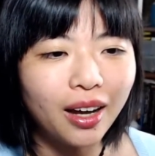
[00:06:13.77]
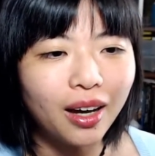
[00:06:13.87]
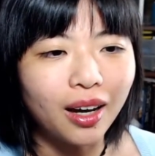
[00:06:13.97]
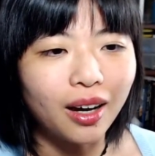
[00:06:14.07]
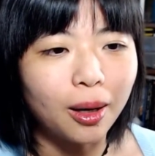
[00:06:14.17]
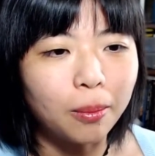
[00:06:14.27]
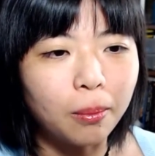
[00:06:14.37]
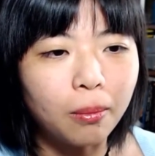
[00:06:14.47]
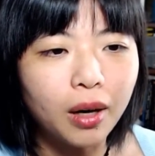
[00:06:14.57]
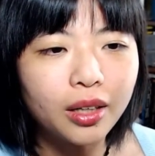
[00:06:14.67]

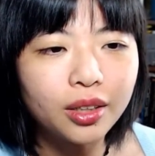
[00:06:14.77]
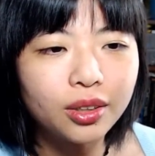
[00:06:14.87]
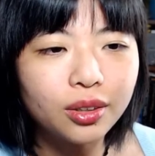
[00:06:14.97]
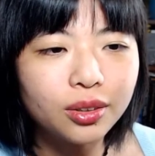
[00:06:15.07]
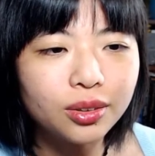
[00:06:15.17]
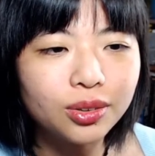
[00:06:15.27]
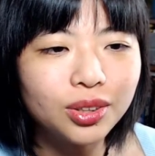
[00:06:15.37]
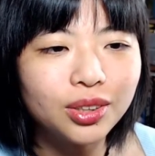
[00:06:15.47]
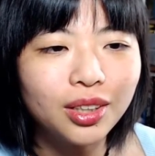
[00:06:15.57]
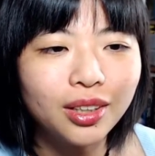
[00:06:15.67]

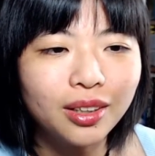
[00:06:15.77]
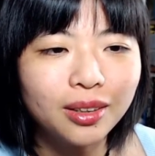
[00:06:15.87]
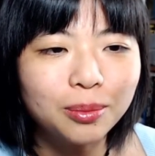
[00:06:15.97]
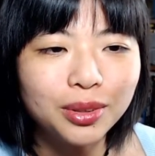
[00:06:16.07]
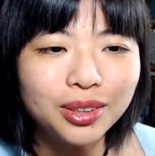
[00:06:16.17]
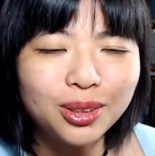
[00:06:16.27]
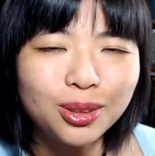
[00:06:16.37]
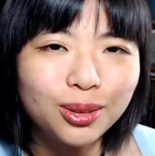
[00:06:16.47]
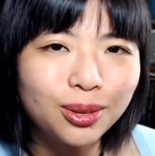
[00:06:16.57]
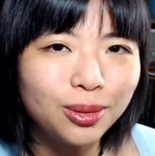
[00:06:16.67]
Marcos
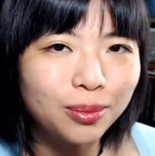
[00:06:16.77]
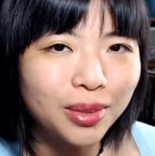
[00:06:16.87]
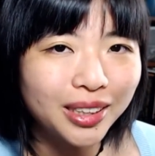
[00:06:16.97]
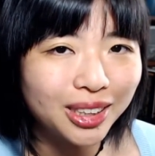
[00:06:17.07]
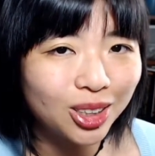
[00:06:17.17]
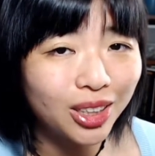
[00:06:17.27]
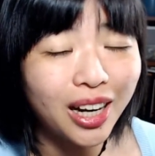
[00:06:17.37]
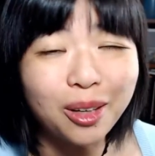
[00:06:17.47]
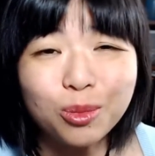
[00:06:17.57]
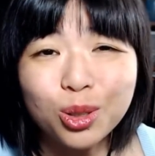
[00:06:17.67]
Matu Mestre.
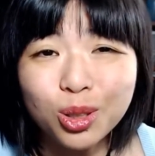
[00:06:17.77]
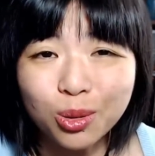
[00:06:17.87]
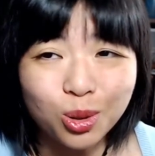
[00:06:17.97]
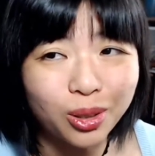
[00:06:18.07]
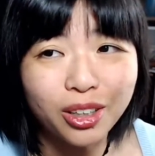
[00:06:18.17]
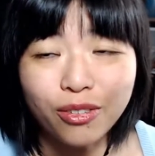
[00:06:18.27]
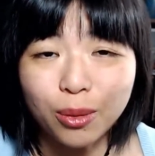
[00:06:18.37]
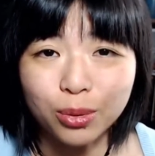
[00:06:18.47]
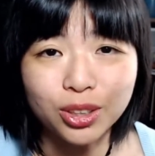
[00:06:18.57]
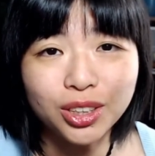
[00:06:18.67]
I'm so sorry if I
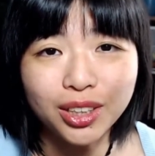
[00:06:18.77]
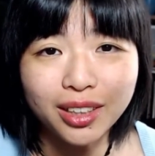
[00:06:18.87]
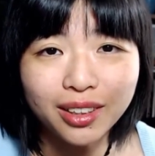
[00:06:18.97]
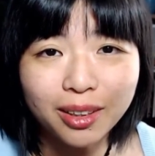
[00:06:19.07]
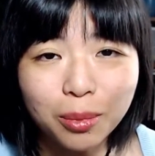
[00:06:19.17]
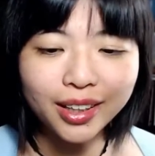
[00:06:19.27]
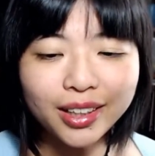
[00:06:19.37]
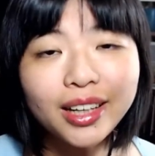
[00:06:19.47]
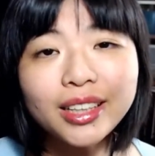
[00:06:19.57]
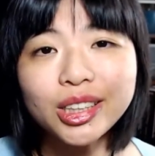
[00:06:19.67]
butchered that name.
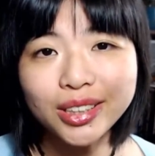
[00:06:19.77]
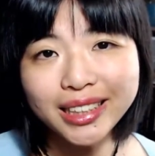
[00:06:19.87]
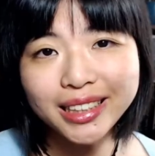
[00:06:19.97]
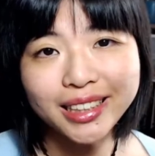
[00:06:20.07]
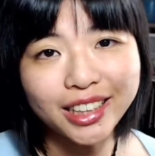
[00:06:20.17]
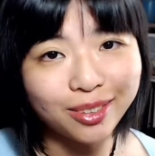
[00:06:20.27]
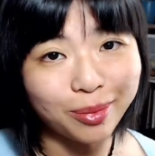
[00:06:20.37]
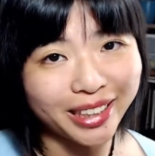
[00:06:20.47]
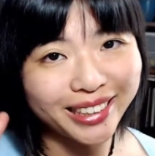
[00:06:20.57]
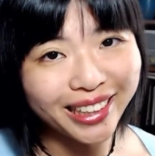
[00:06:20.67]
So this is actually
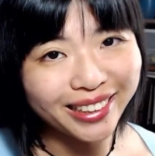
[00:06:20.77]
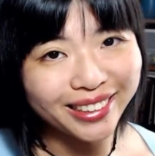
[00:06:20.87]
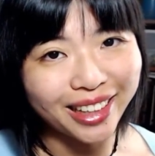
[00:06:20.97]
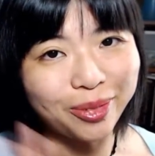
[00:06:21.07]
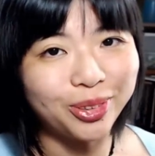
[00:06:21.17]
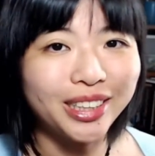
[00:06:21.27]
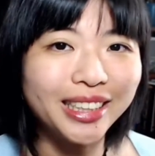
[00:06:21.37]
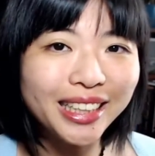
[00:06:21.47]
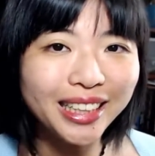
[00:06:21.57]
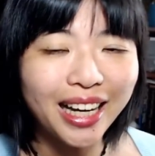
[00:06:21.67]
my second time
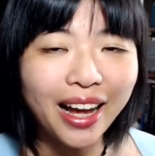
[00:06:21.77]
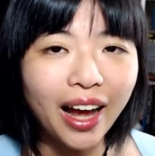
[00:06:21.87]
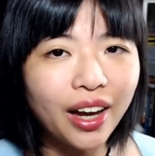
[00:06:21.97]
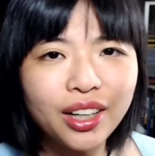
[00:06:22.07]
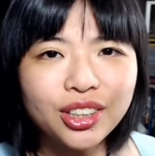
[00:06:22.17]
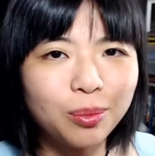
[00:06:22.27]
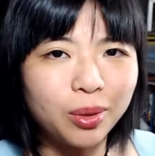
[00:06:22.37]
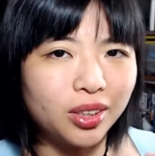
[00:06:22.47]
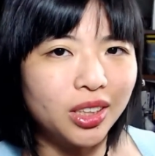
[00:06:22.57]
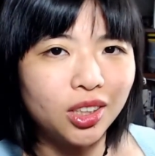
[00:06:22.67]
reading it. I actually
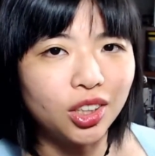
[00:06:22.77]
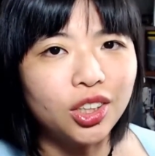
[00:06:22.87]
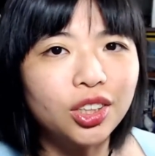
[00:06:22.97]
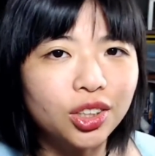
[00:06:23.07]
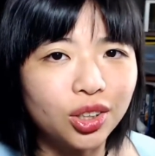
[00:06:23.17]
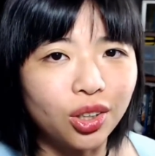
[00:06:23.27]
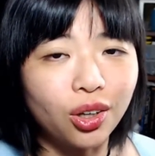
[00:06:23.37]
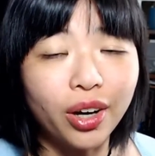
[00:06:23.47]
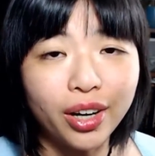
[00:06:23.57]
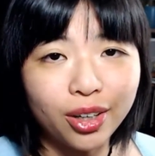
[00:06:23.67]
bought this years
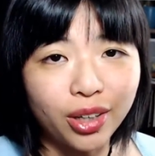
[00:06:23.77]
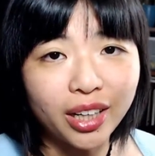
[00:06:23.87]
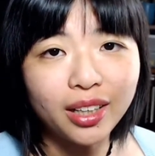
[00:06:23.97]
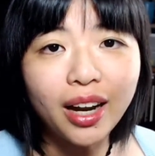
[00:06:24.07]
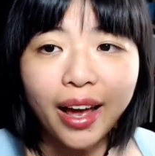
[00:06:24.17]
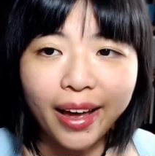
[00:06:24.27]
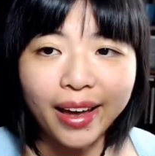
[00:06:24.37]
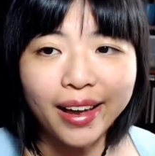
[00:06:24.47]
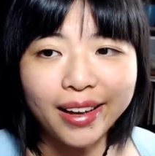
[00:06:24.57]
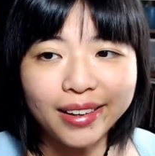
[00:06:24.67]
ago and I read it,
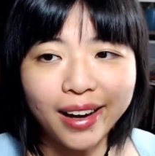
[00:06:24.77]
and